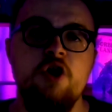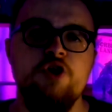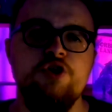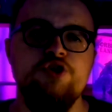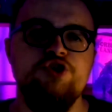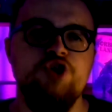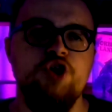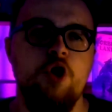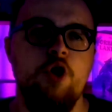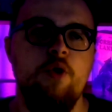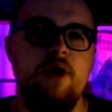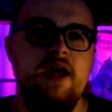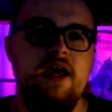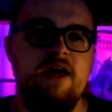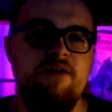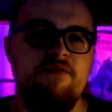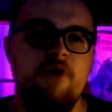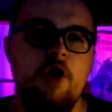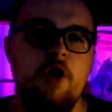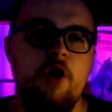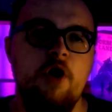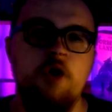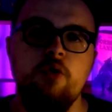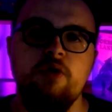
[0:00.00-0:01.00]
So if
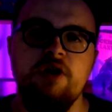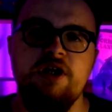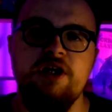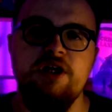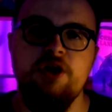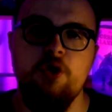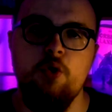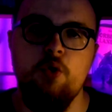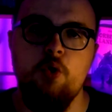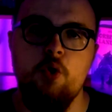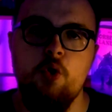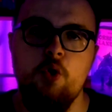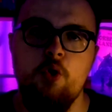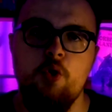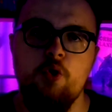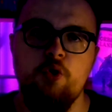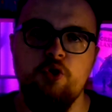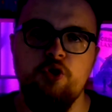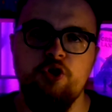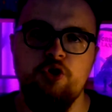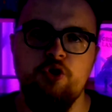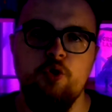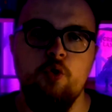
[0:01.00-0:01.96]
only your